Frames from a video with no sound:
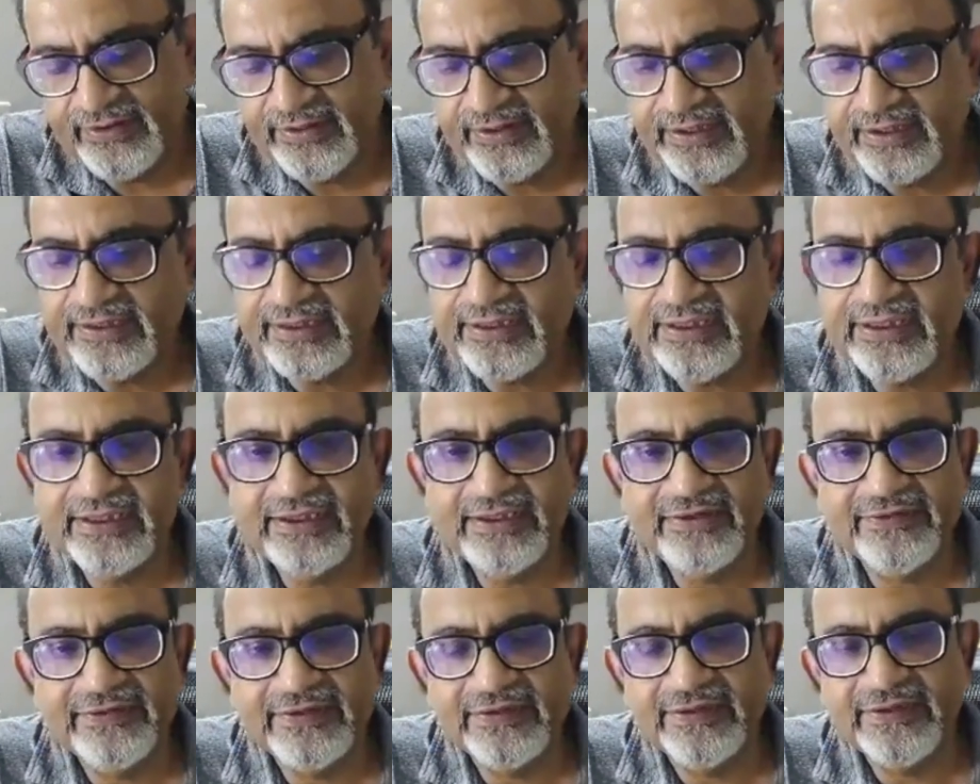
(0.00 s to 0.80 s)
Then the
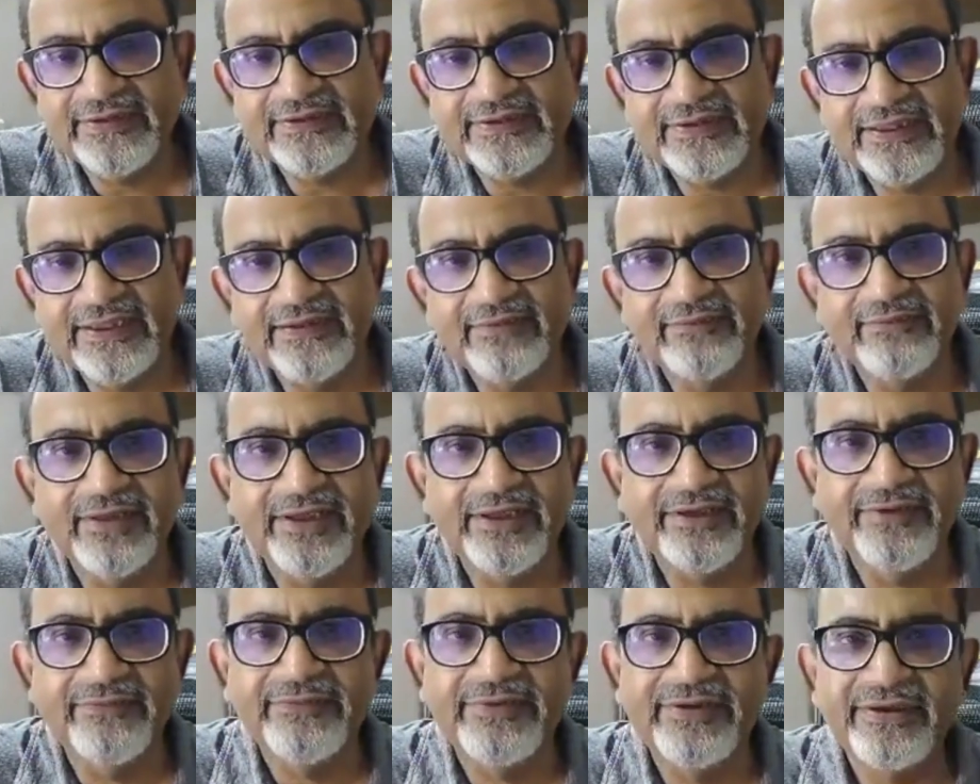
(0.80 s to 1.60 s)
anesthetist said,
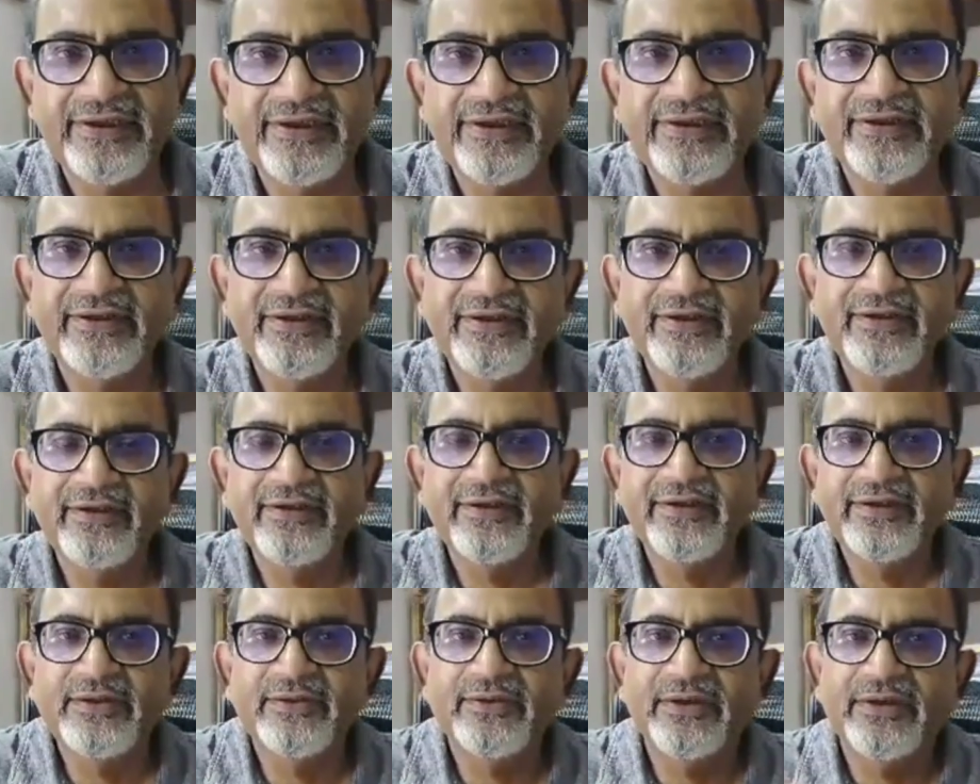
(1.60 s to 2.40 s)
Madam Ji,
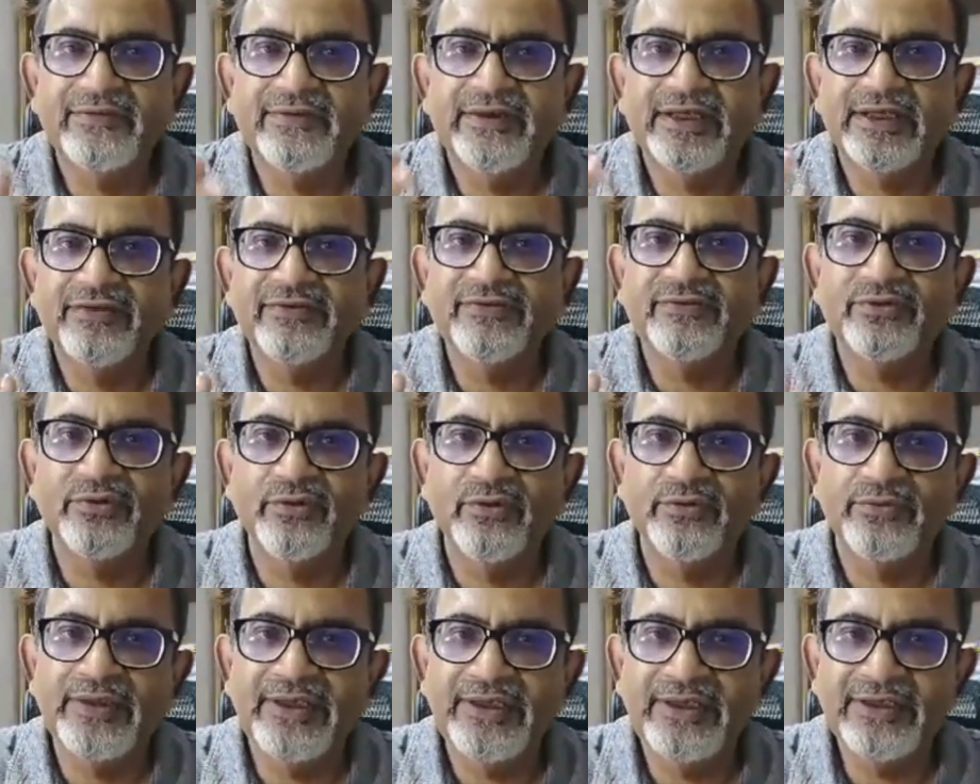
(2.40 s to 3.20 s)
you have done
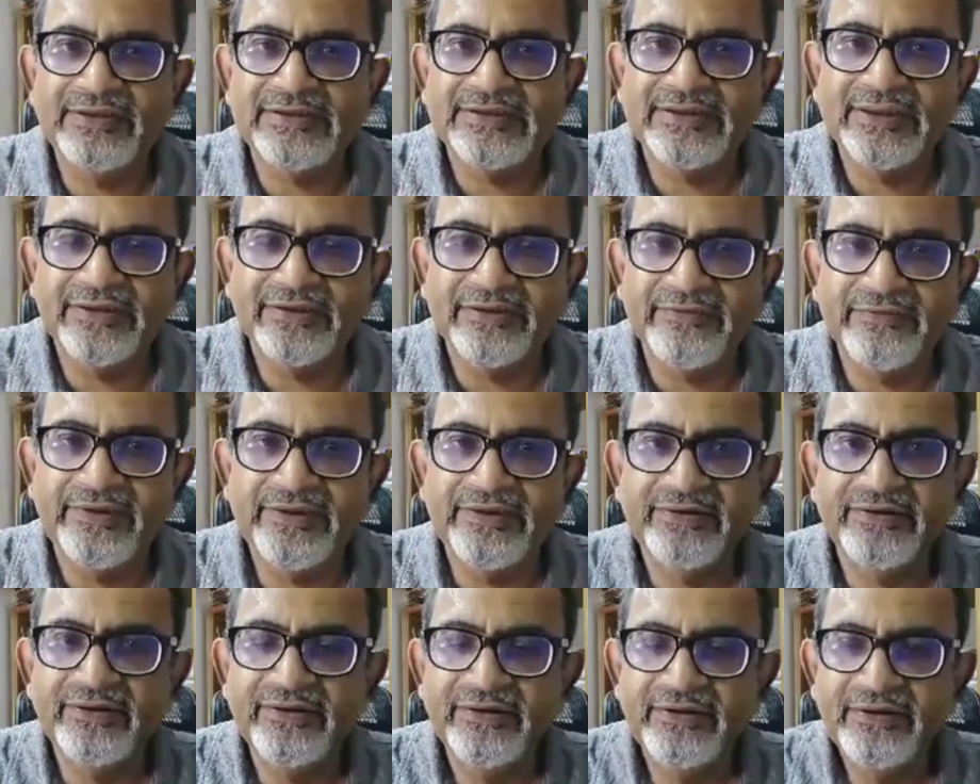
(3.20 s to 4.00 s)
so many hysterectomies.